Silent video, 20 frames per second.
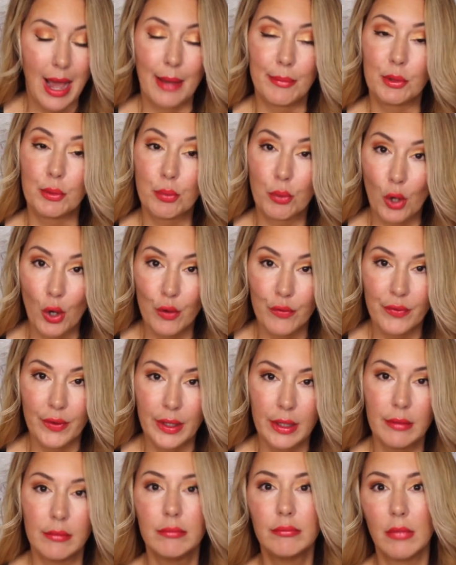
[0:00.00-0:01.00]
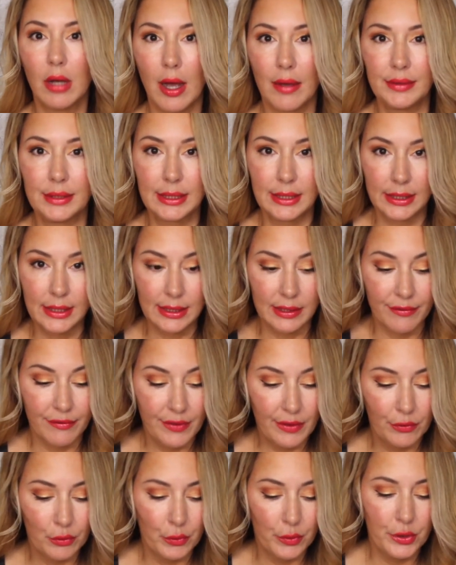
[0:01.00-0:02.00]
Ibuprofen, obviously it's a
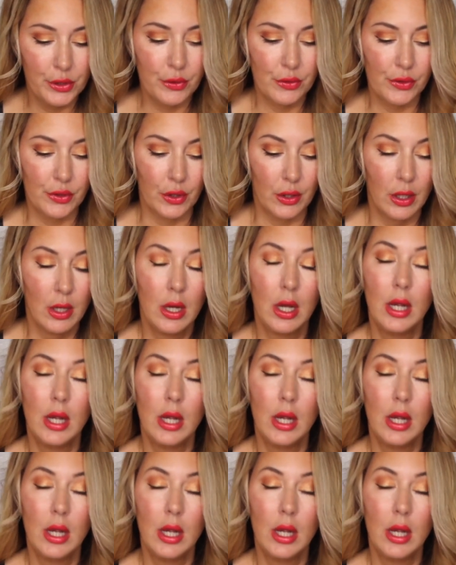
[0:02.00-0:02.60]
fever reducer.